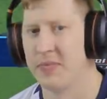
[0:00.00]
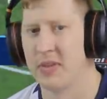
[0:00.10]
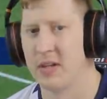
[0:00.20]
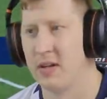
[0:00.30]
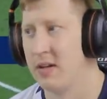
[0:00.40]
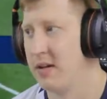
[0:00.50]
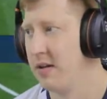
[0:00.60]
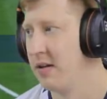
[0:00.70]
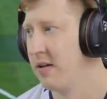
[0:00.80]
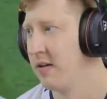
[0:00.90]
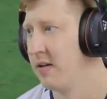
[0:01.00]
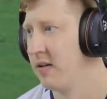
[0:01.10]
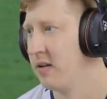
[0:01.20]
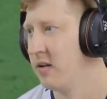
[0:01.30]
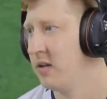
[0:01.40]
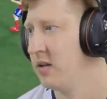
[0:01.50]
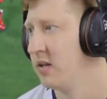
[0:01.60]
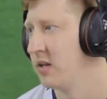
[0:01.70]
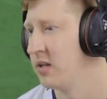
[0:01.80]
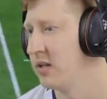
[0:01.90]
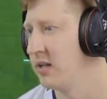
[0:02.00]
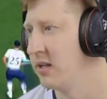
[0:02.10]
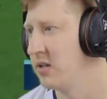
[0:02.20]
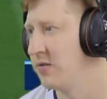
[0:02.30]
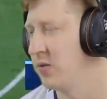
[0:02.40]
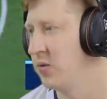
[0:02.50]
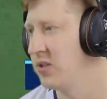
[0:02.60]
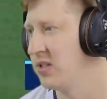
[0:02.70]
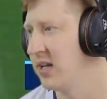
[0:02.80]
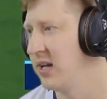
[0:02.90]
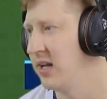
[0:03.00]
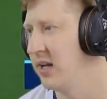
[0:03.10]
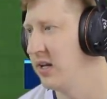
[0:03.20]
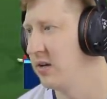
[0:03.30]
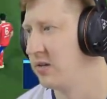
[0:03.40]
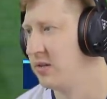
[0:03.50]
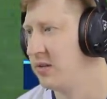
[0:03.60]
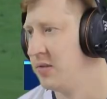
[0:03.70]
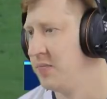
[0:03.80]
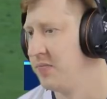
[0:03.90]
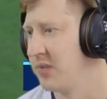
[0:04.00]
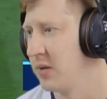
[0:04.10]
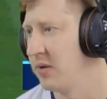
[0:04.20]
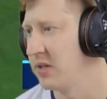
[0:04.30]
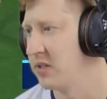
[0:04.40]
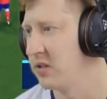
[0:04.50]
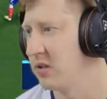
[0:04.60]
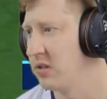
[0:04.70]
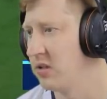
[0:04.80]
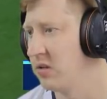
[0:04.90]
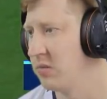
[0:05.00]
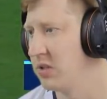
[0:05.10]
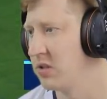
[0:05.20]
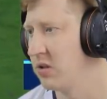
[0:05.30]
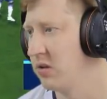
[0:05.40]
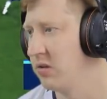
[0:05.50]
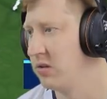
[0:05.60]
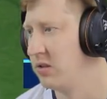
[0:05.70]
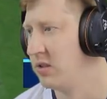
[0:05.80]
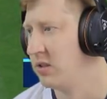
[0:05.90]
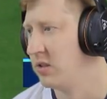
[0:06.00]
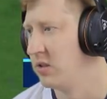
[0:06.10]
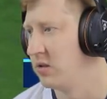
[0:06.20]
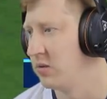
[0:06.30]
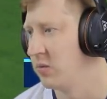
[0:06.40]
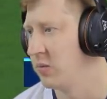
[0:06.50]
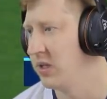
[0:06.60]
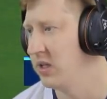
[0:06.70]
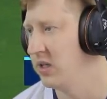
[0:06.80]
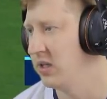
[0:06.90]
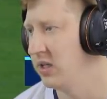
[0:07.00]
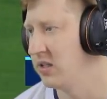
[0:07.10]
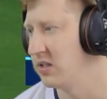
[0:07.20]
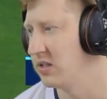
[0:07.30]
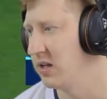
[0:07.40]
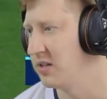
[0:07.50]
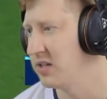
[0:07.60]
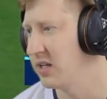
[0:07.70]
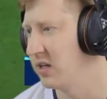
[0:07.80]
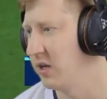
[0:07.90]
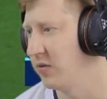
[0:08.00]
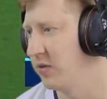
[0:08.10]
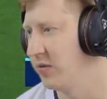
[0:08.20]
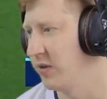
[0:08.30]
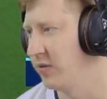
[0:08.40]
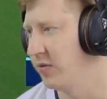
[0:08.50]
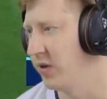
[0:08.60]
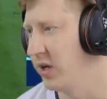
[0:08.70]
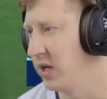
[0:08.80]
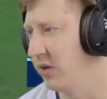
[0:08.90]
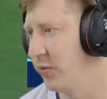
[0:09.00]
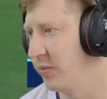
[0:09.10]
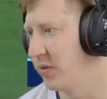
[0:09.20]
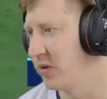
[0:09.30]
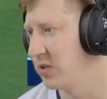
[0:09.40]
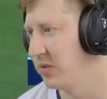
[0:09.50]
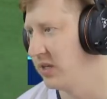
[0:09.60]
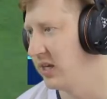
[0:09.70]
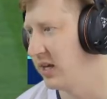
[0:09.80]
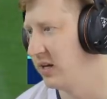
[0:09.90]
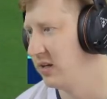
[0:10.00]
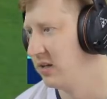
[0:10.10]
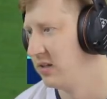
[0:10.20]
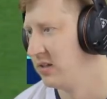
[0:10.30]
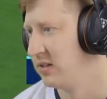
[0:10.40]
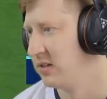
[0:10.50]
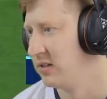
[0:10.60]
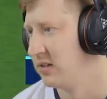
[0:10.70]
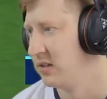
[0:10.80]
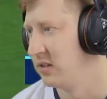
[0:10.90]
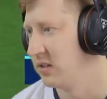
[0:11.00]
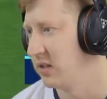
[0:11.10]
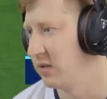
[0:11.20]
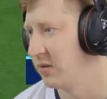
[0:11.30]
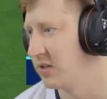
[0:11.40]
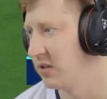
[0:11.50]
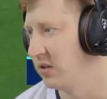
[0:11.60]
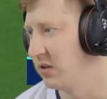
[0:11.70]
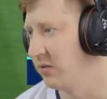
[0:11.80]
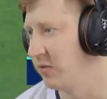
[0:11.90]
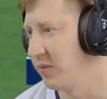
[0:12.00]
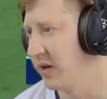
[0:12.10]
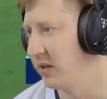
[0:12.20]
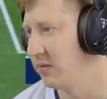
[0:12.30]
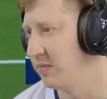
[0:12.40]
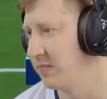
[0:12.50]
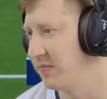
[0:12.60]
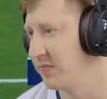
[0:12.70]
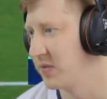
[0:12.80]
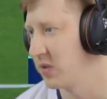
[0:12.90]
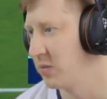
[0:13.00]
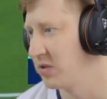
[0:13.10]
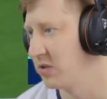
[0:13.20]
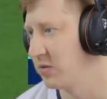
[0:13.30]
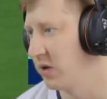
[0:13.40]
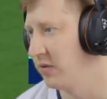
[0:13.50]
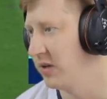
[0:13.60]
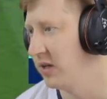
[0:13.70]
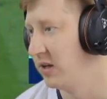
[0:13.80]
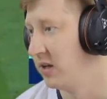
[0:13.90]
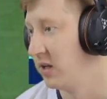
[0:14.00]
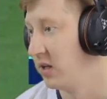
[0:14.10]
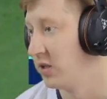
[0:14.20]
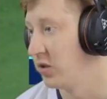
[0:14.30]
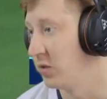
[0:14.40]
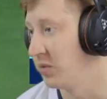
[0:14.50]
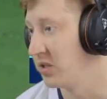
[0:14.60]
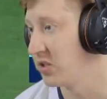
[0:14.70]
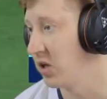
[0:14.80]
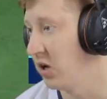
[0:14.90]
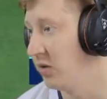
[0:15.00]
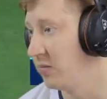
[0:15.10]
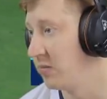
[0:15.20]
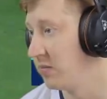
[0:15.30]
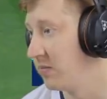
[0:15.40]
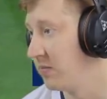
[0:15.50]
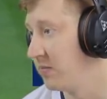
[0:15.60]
the second half of this Champions League Hernandez forward to Dele Alli. Back inside to Heung-min Son. We need to start the second half on the front foot if we possibly can. Eriksen looking for Bale. Thomas is arriving. Heung-min Son.